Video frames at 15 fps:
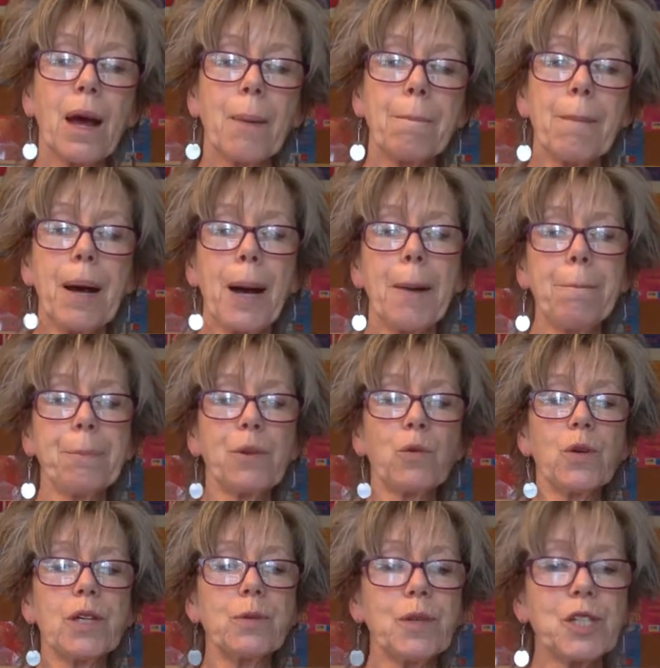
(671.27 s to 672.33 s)
"Mum,
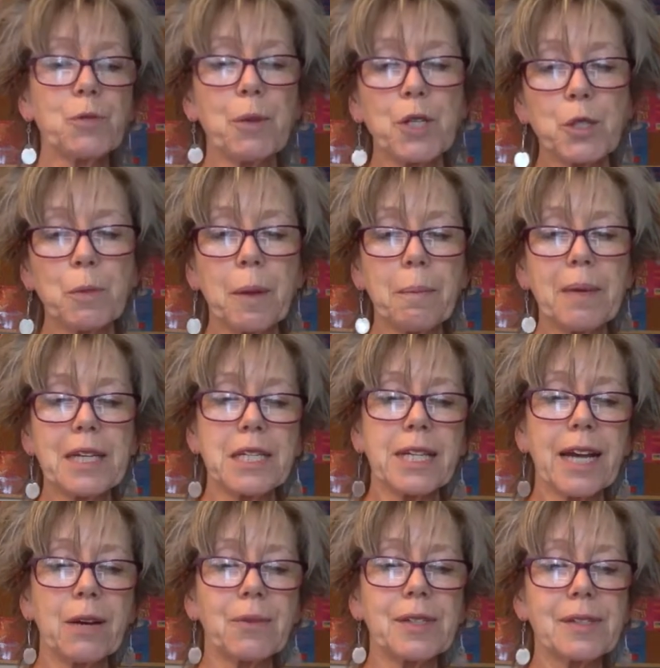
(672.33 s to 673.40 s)
what are we supposed to be
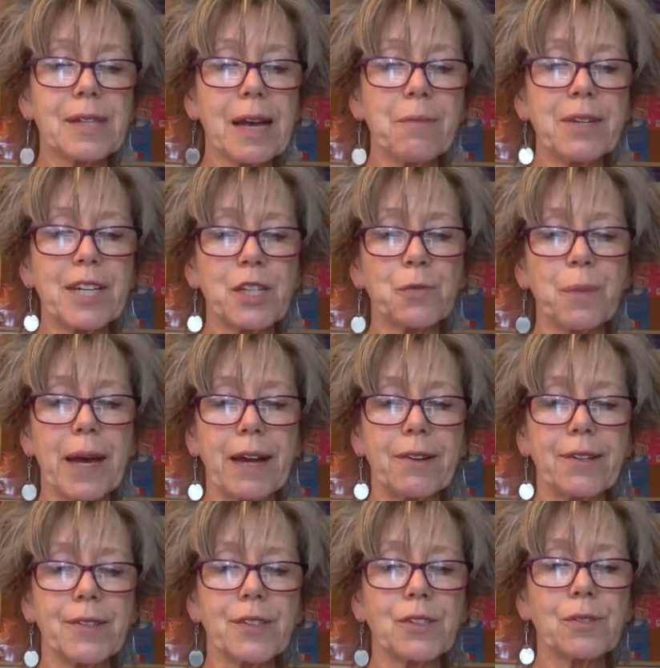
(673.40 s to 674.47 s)
meeting up with Sam and his
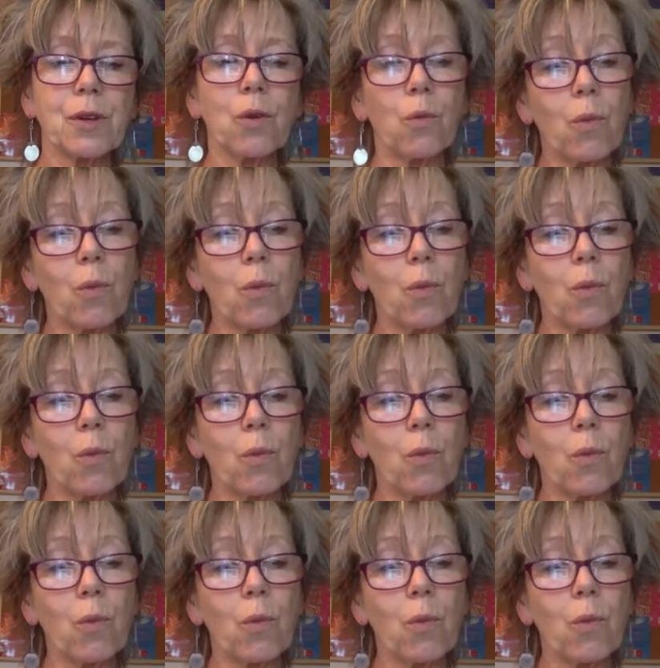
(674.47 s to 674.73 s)
parents?